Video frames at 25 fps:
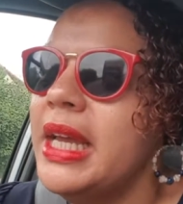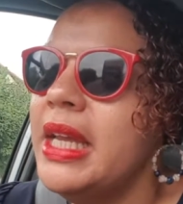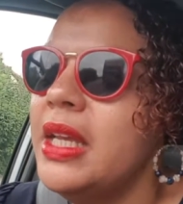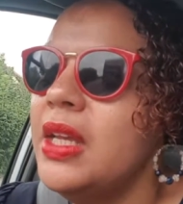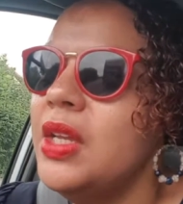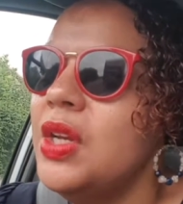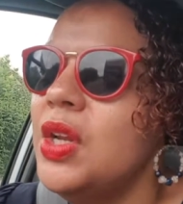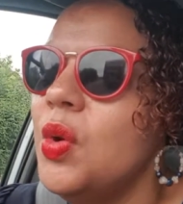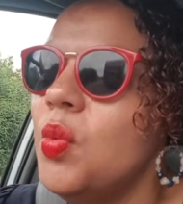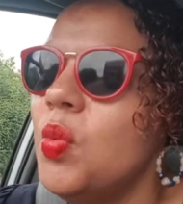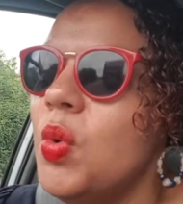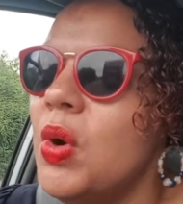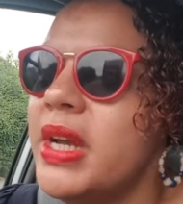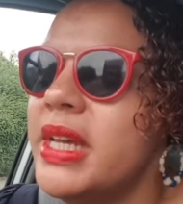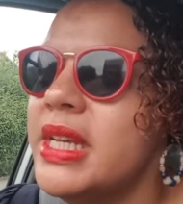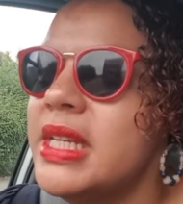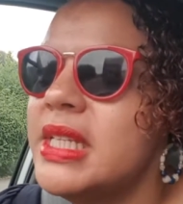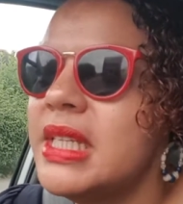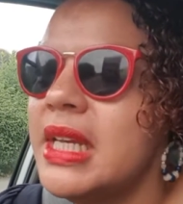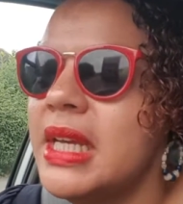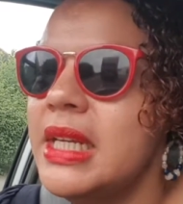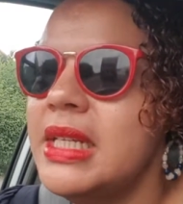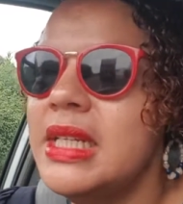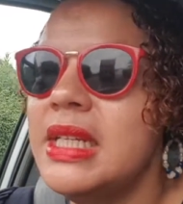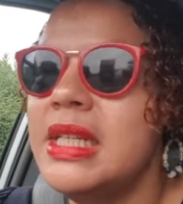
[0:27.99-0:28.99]
you know, what he
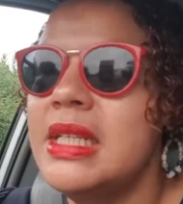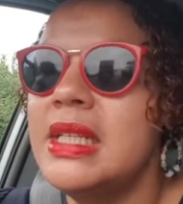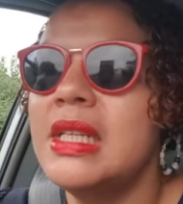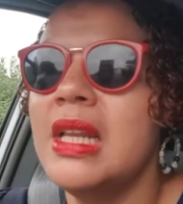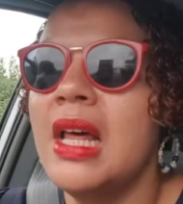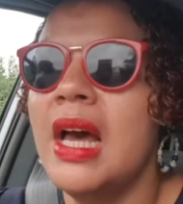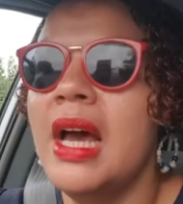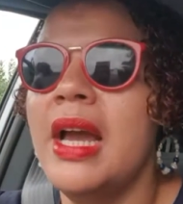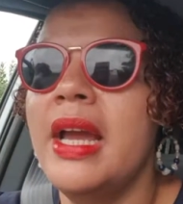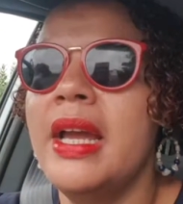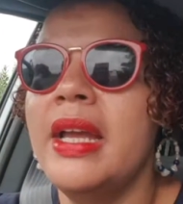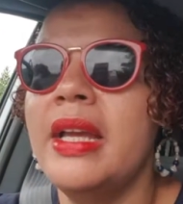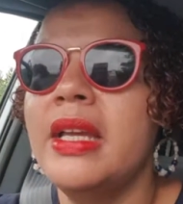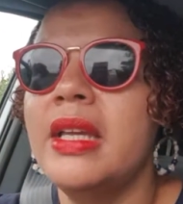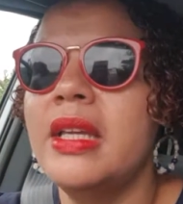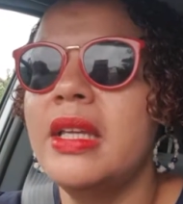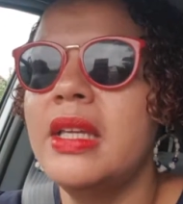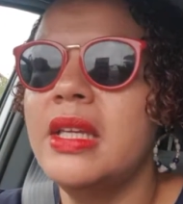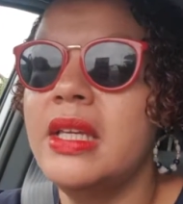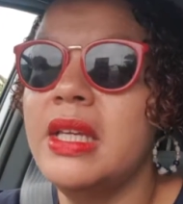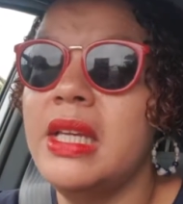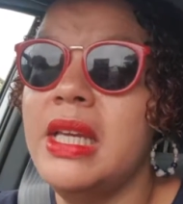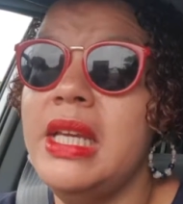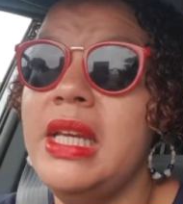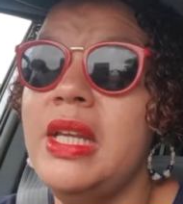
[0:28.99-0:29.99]
said is like,
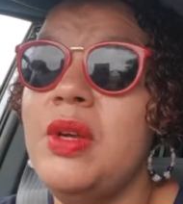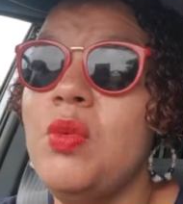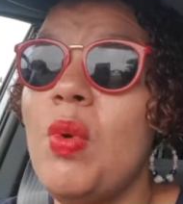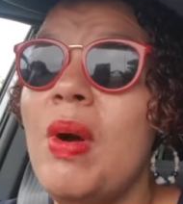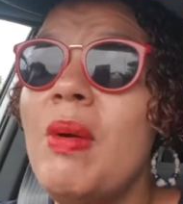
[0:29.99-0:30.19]
Keeley,